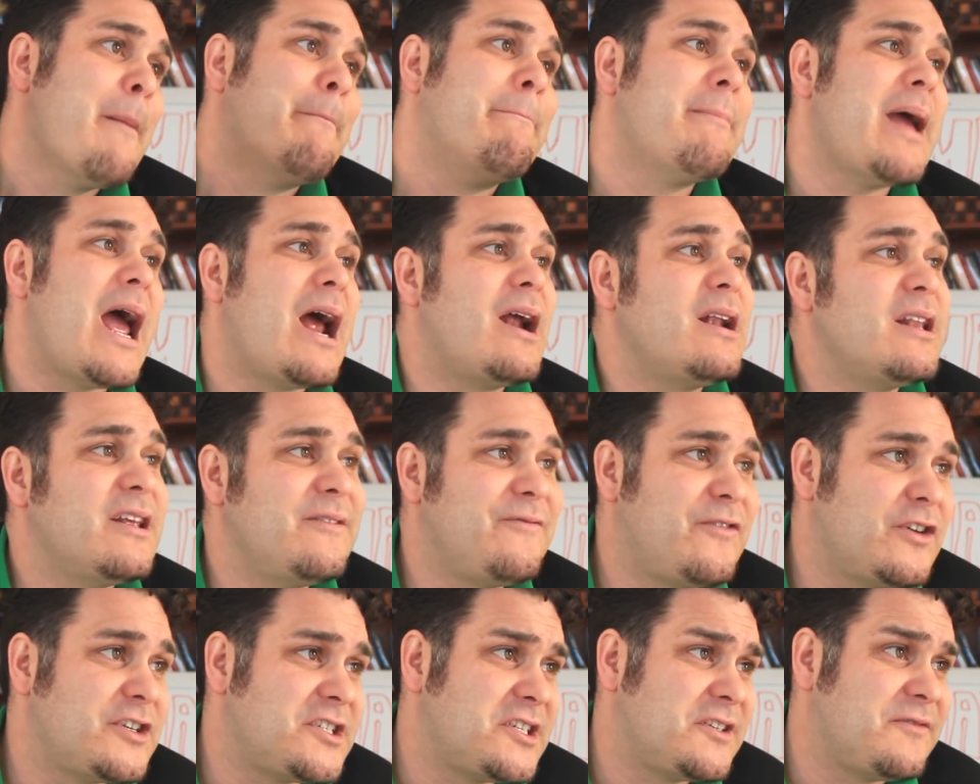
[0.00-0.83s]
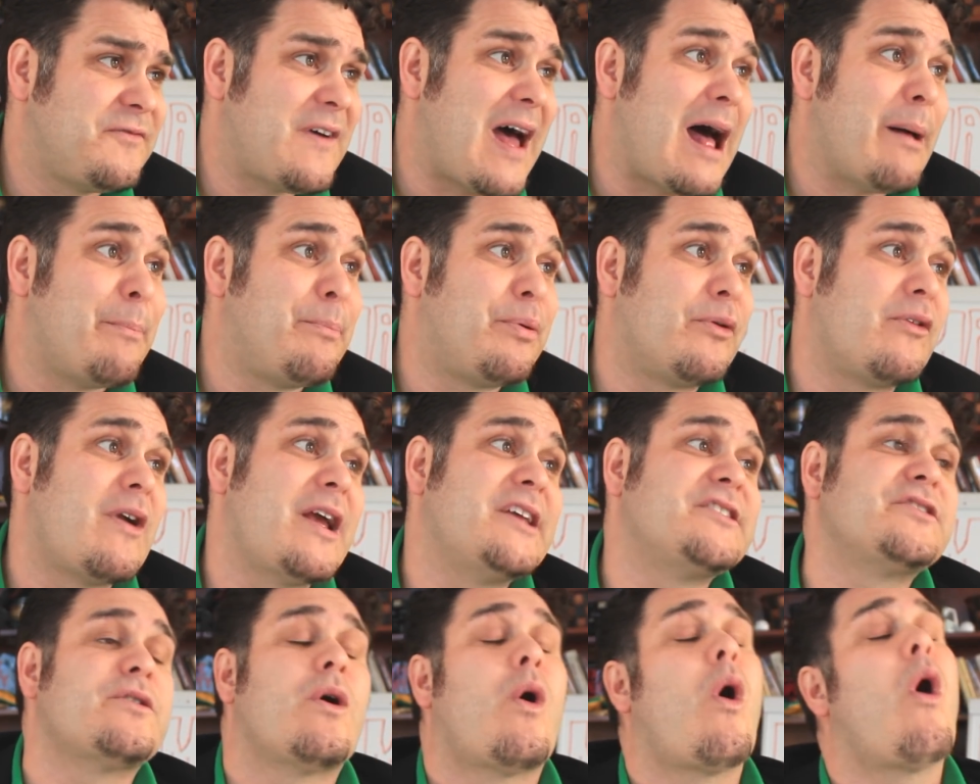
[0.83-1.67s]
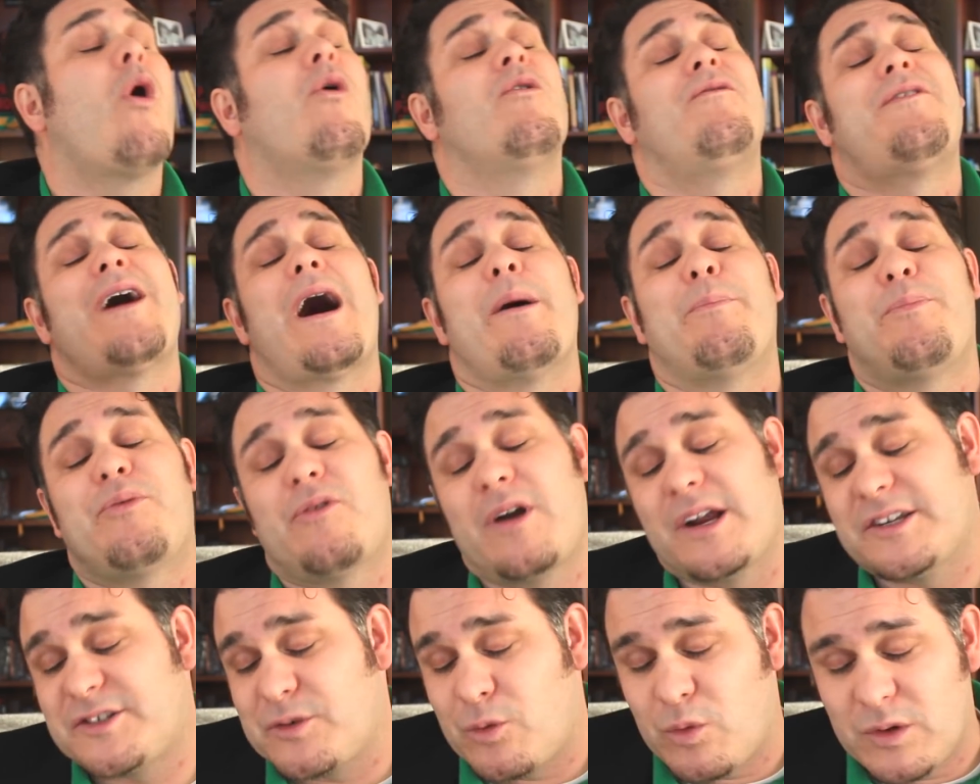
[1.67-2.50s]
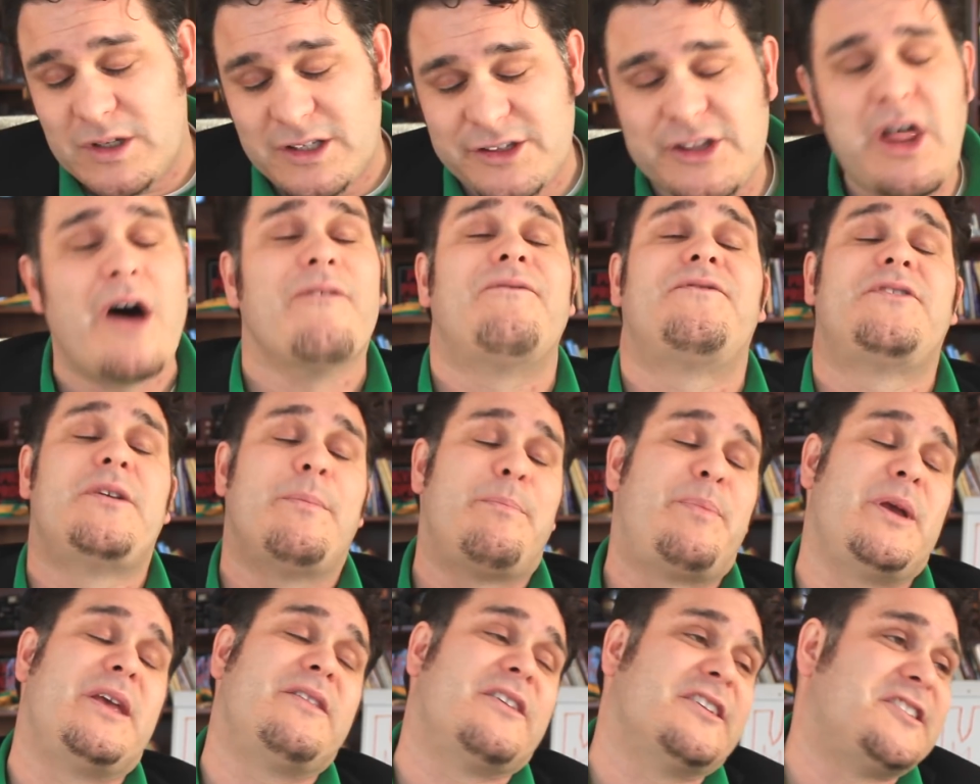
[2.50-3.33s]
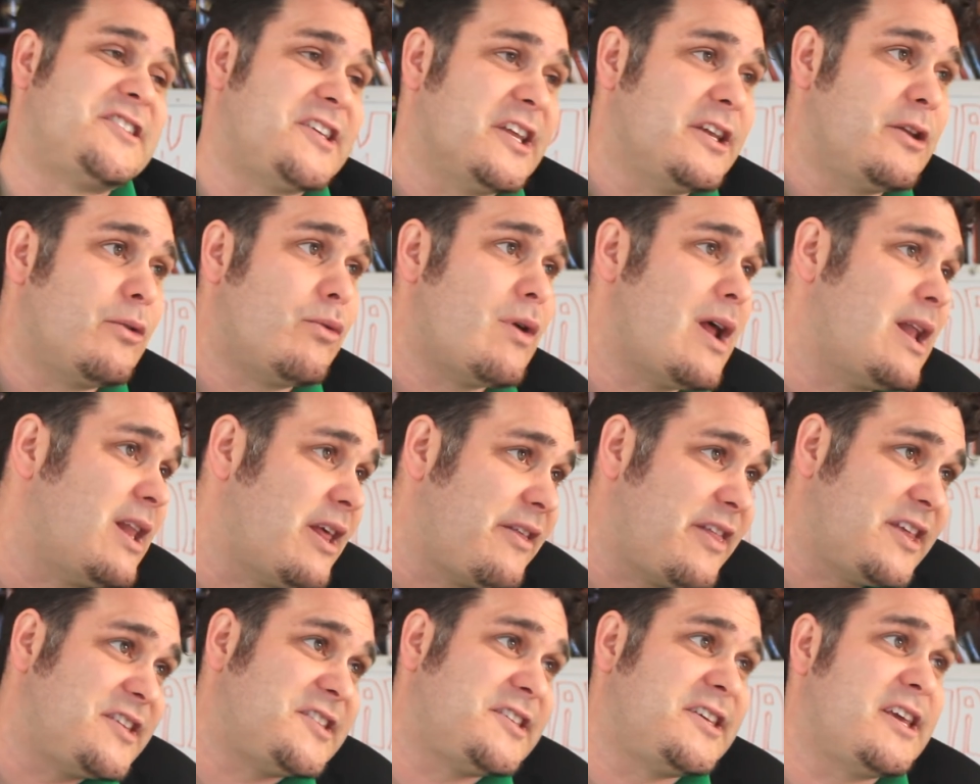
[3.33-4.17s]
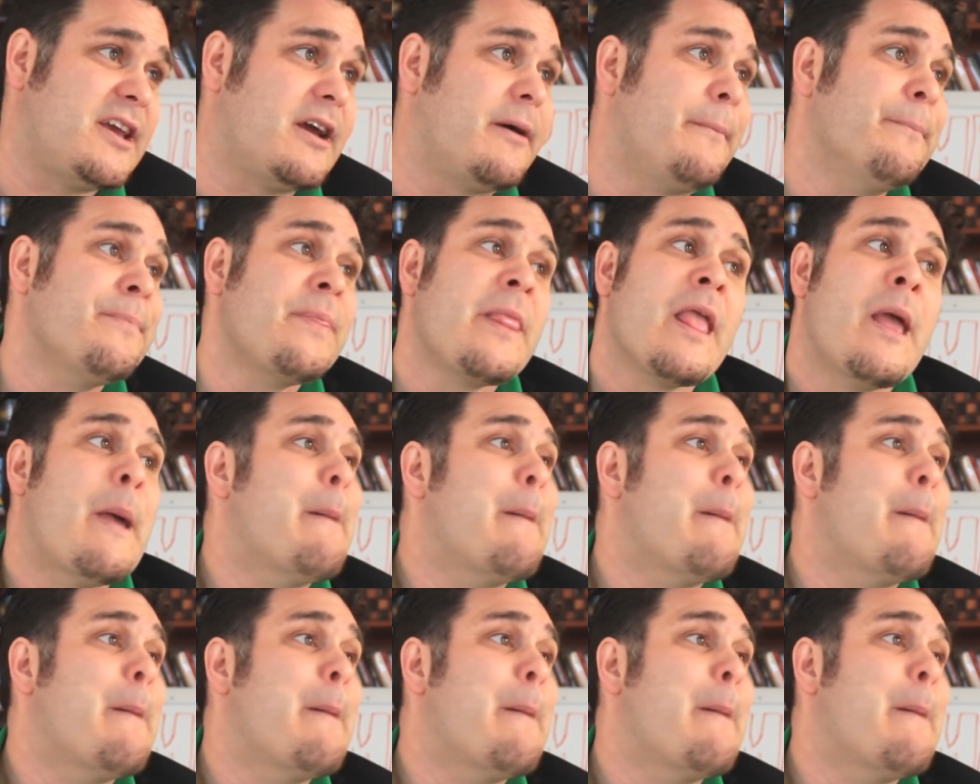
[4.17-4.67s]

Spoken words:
Maryland versus Valparaiso. Oh, Valparaiso would love to be the Cinderella this year.